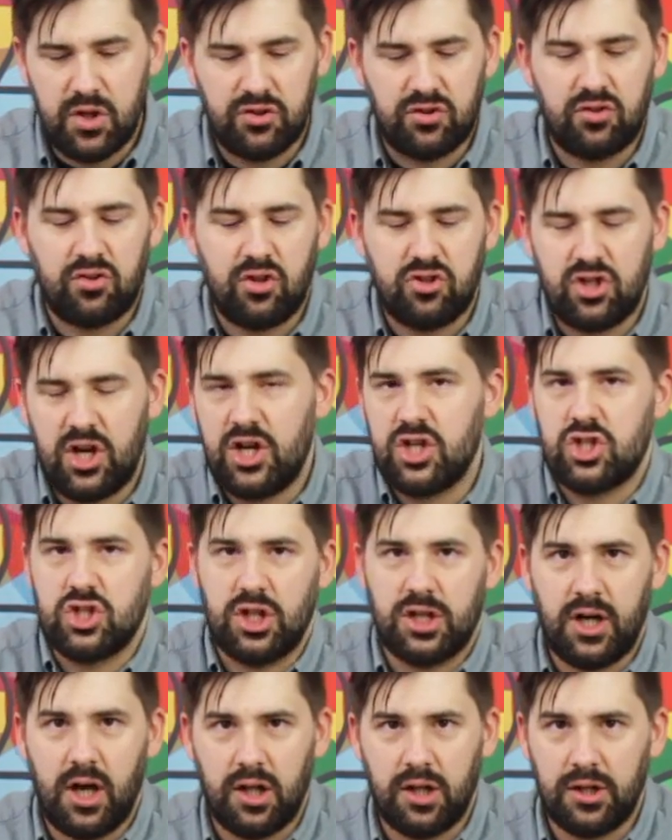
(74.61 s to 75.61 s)
it's just a change in
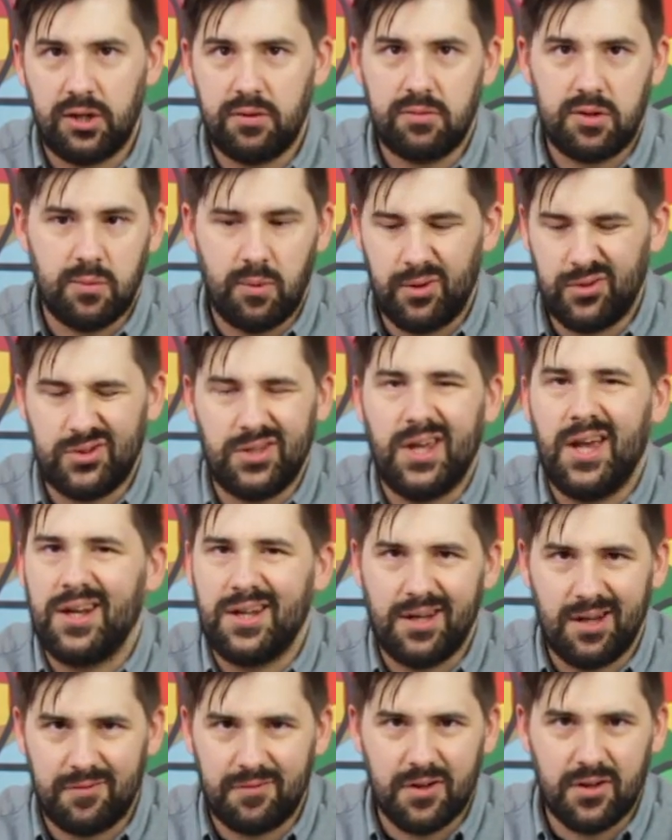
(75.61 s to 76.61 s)
the color. You won't see
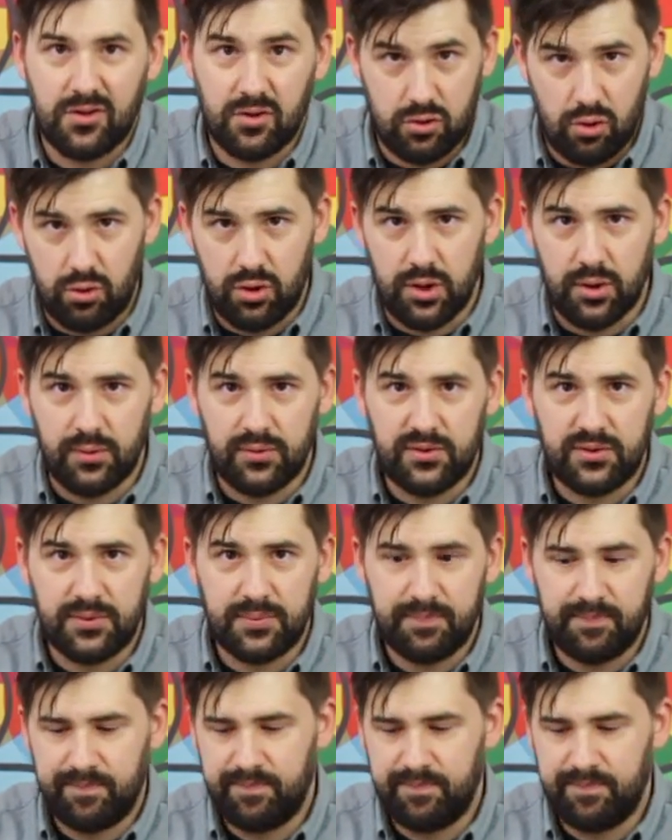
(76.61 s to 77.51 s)
any difference in your use.